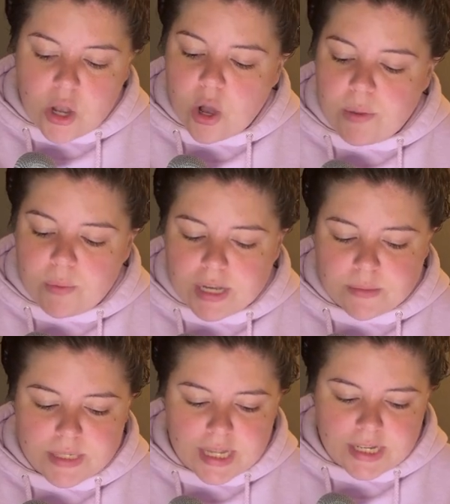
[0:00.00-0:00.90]
Colby
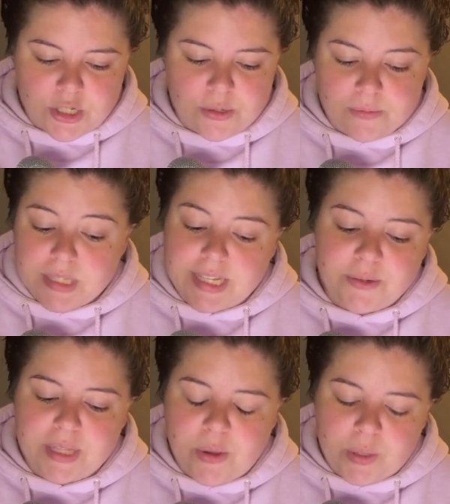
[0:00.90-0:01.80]
walked beside you,
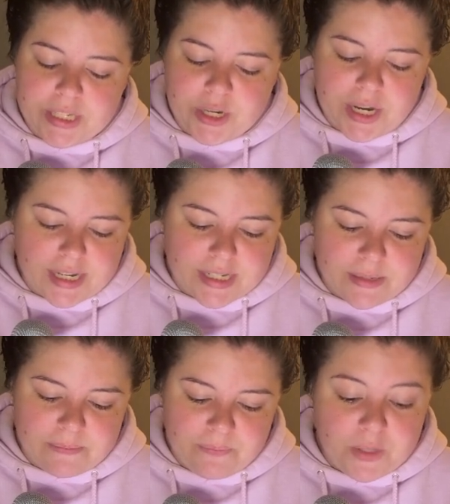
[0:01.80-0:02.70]
secretly holding your hand.
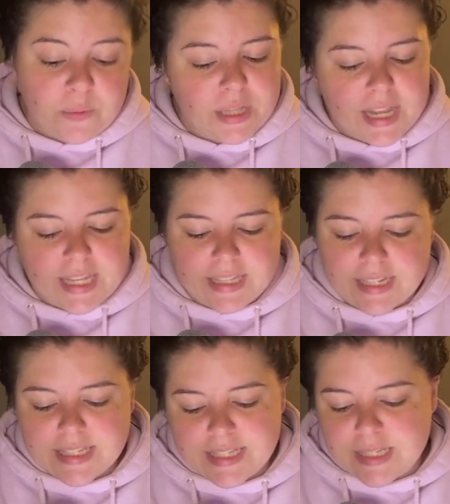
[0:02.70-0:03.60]
You were liking
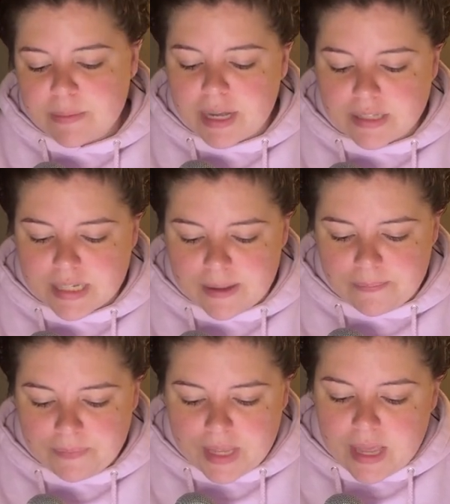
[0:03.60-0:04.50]
this and smiled to
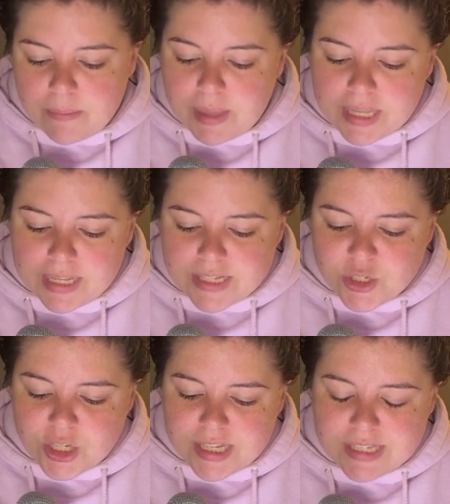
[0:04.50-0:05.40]
him, making
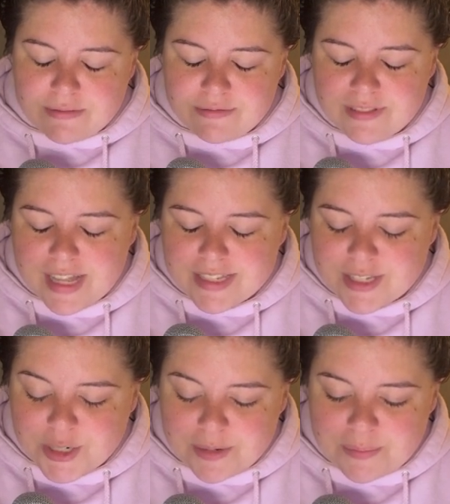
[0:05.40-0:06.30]
his cheeks
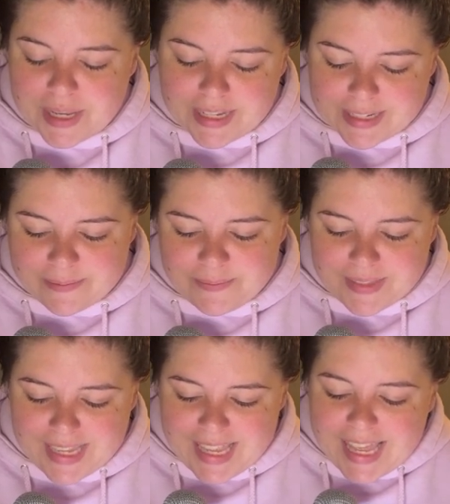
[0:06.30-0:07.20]
fluster and pink.
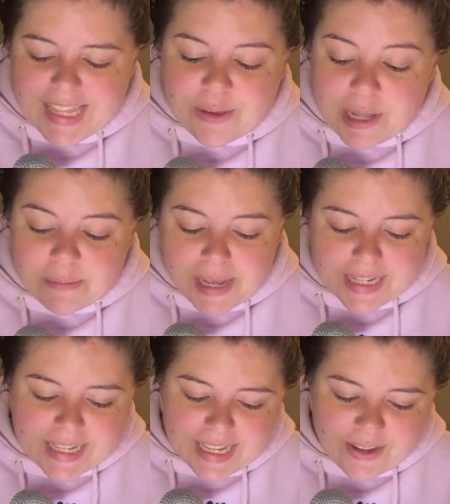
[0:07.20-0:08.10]
You held
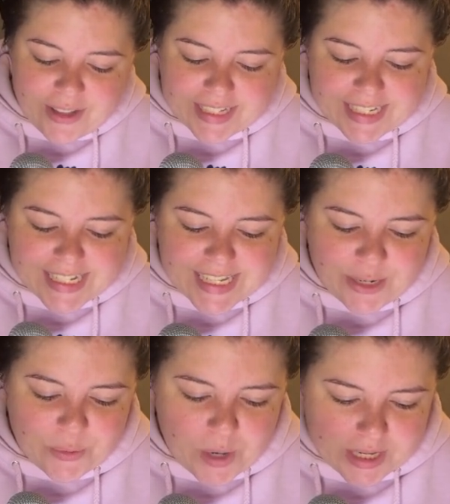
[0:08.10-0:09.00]
back a giggle and
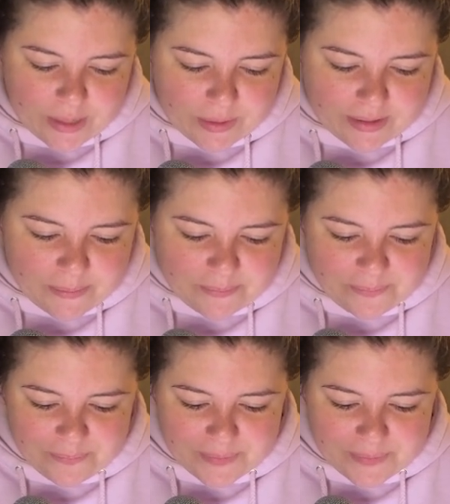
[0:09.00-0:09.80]
continued walking with him.